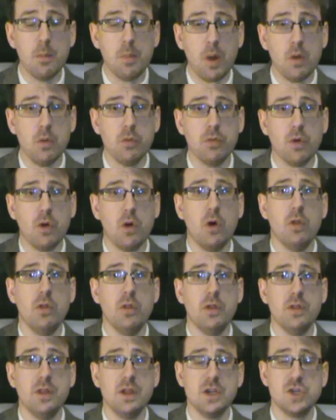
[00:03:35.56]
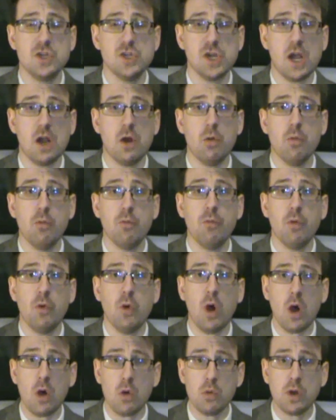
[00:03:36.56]
both on this channel
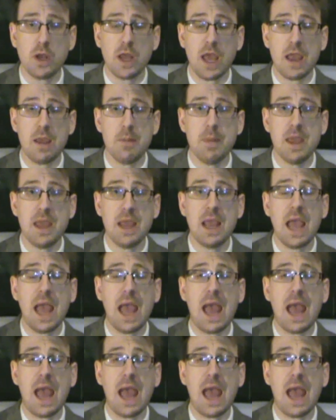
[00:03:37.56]
for old gaming